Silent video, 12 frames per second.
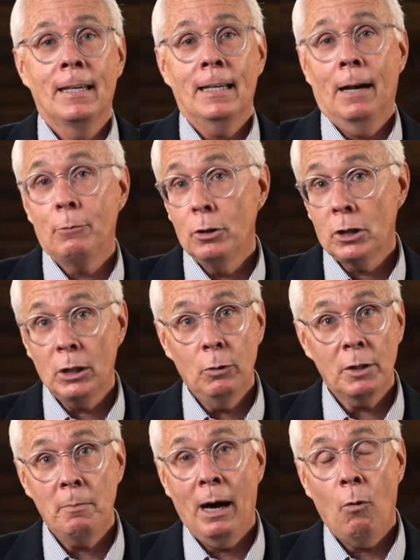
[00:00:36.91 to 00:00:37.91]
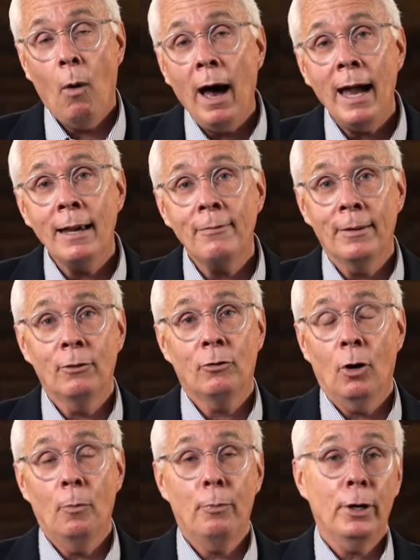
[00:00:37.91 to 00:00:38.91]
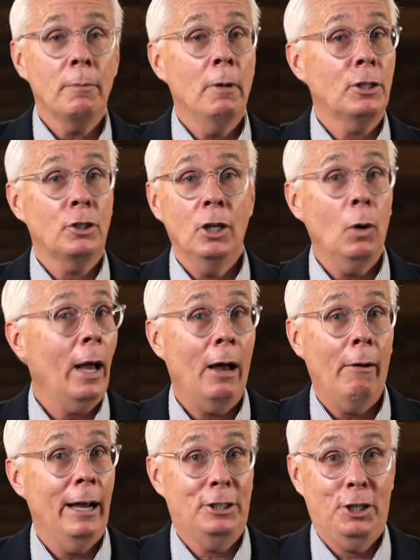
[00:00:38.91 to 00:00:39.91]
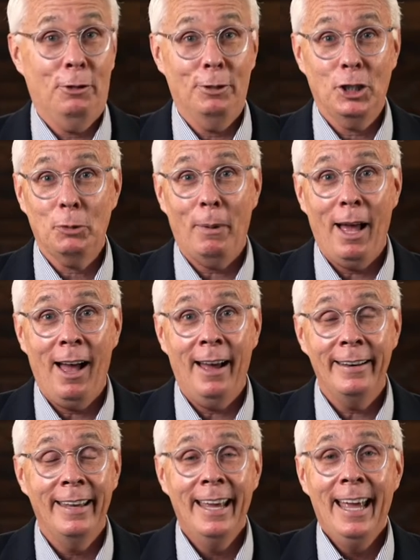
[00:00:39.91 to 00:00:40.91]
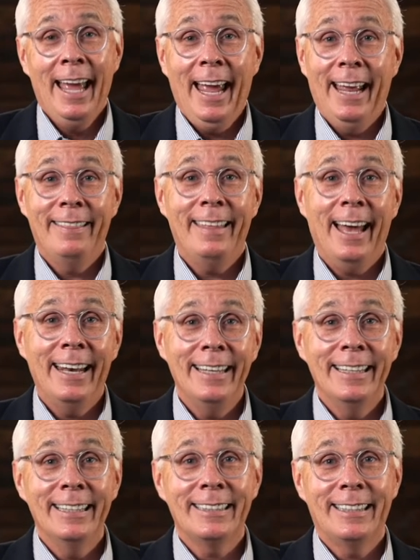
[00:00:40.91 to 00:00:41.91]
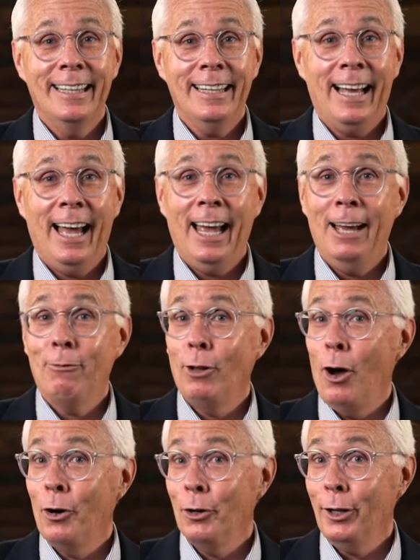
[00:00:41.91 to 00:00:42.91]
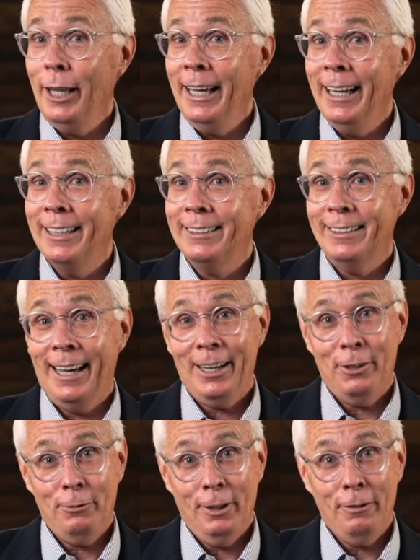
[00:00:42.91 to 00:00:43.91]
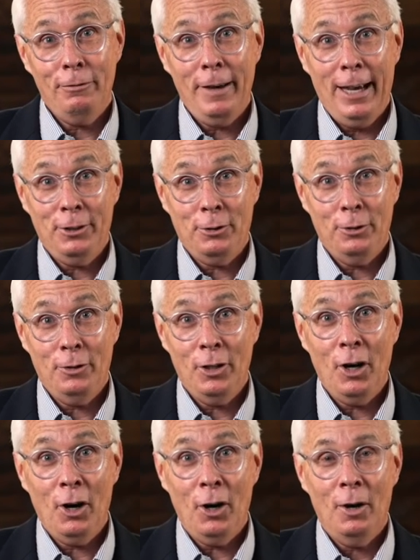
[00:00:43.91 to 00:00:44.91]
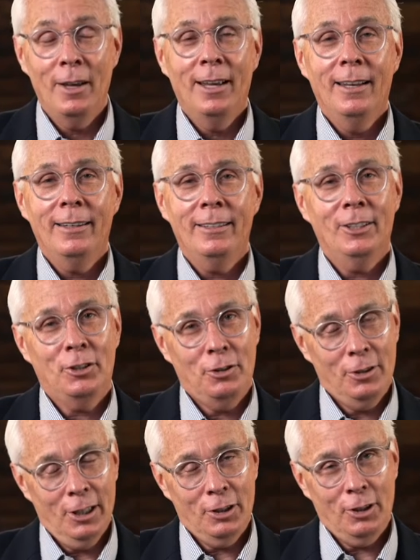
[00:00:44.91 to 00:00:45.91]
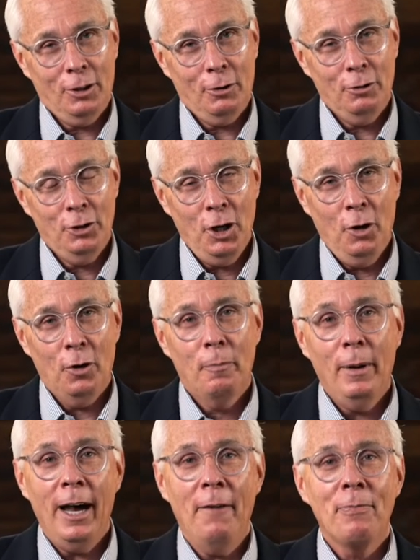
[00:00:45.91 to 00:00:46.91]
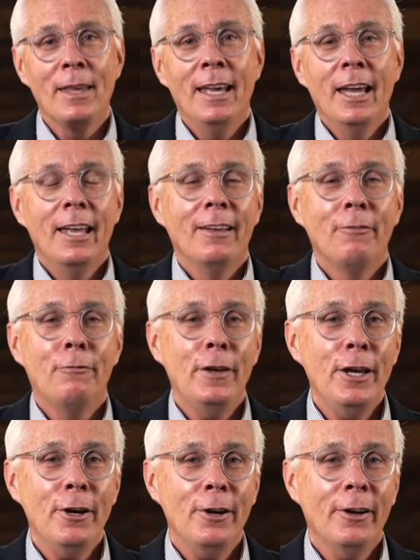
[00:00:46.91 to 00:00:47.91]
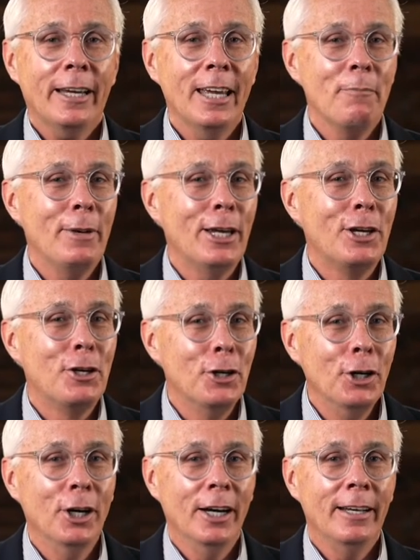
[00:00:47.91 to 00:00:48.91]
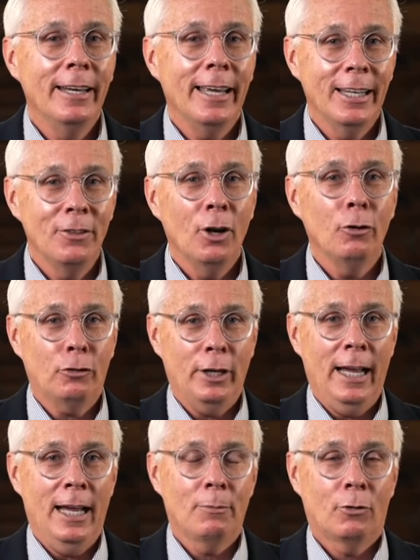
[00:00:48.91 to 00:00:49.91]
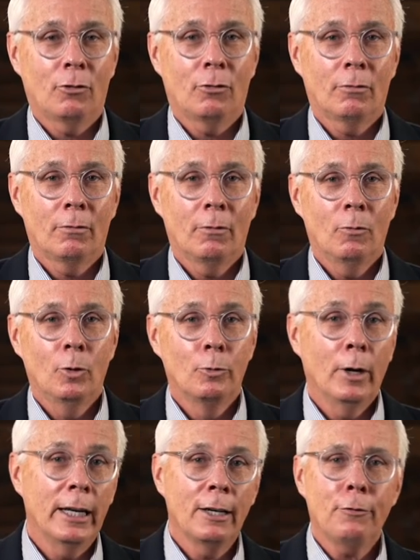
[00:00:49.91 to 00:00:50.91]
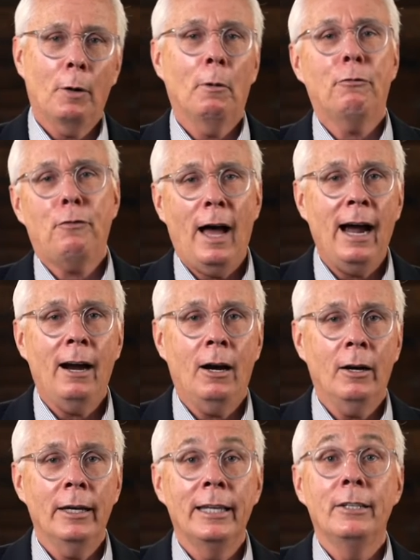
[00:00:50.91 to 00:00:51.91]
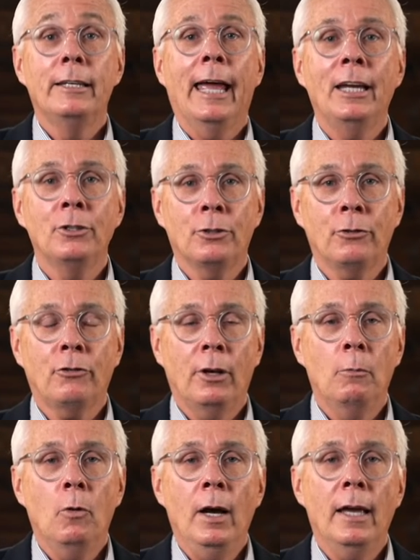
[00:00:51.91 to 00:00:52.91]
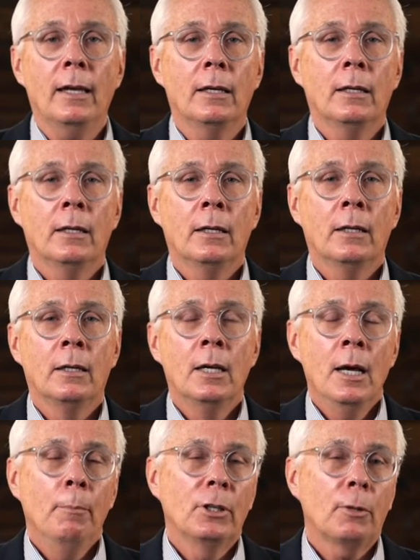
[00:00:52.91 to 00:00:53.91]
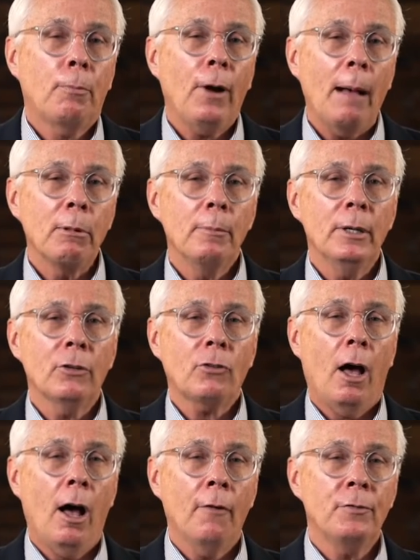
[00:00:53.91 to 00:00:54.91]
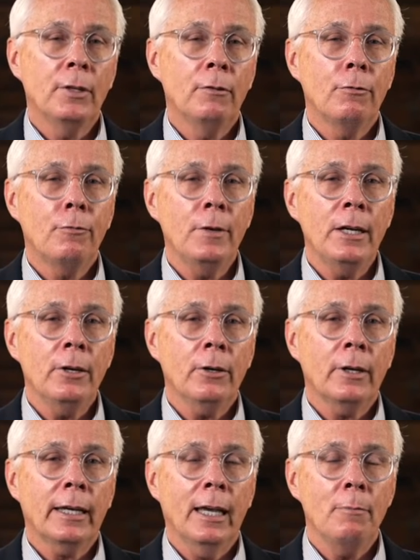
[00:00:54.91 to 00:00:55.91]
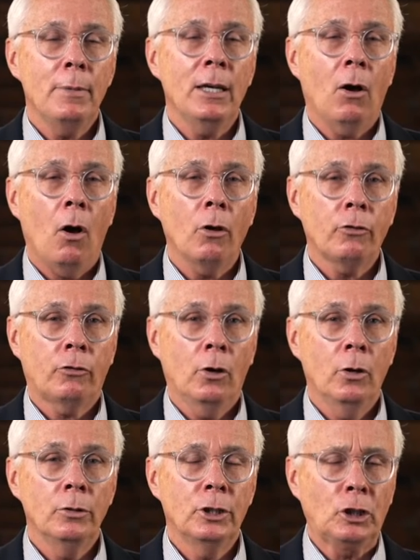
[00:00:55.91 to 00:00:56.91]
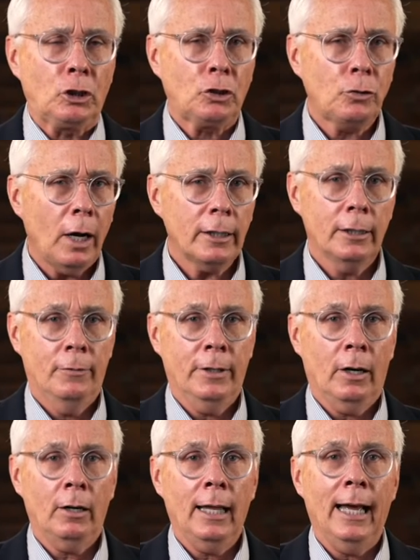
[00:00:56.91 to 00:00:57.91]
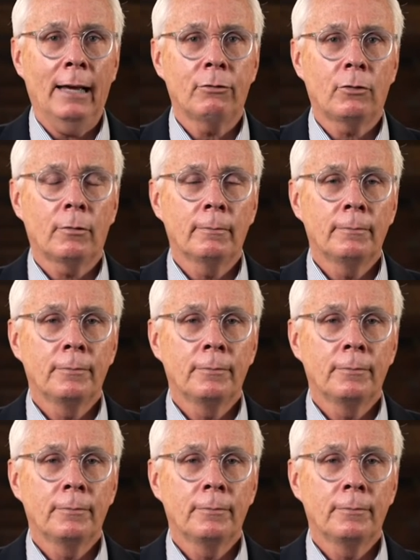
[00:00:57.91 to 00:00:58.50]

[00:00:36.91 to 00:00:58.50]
I'm usually with my wife, and so pretty much know how I should respond, and that is that I have longer legs and I can run faster than her. Just a little joke. But fear can be good in those times. We're running from a fire, in danger some way. But the problem is often fear can be also destructive in our lives.